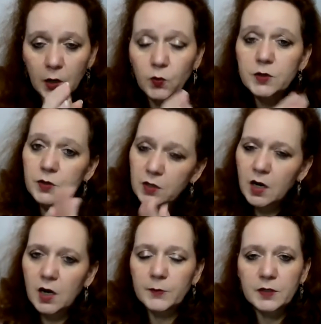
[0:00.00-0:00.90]
And when you're
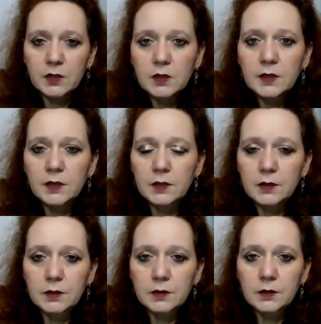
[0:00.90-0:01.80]
calm and
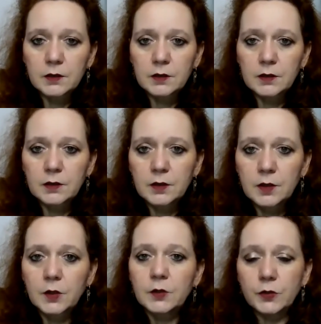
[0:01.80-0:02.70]
clear,
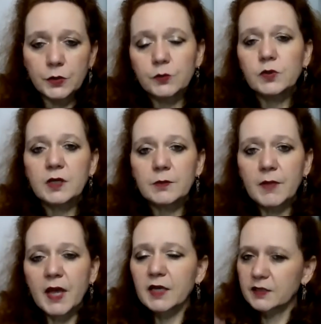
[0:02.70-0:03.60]
you
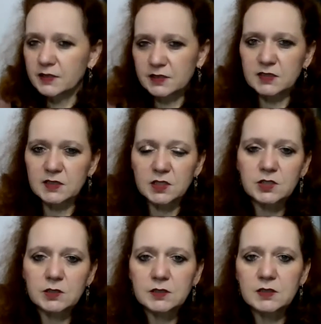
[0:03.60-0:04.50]
can make
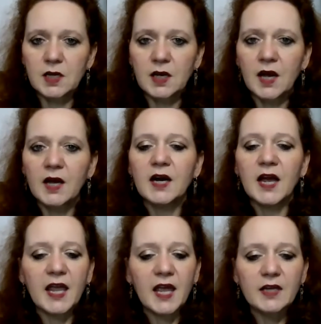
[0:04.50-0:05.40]
decisions
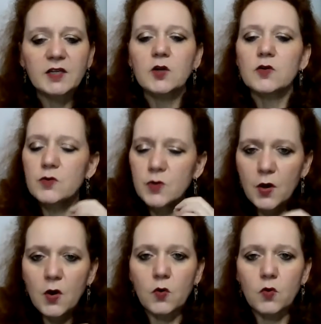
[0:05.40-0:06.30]
and
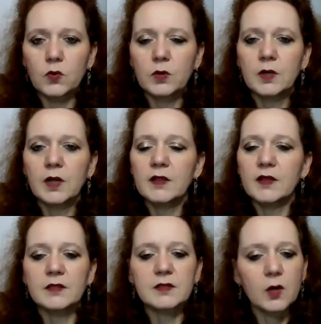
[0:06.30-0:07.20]
know
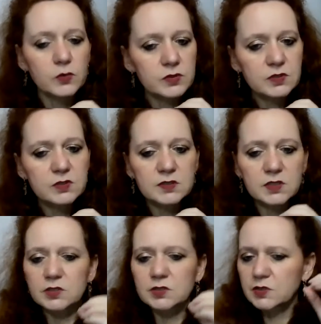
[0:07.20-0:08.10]
that those
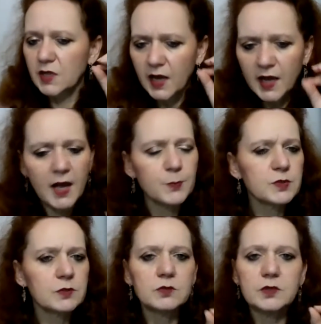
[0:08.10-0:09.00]
decisions
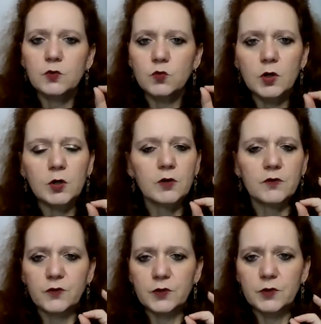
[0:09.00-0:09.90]
absolutely work
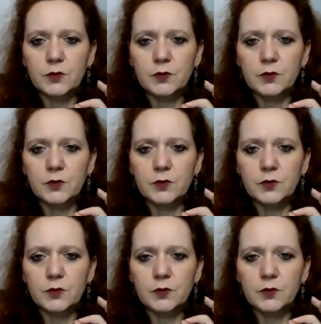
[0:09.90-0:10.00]
for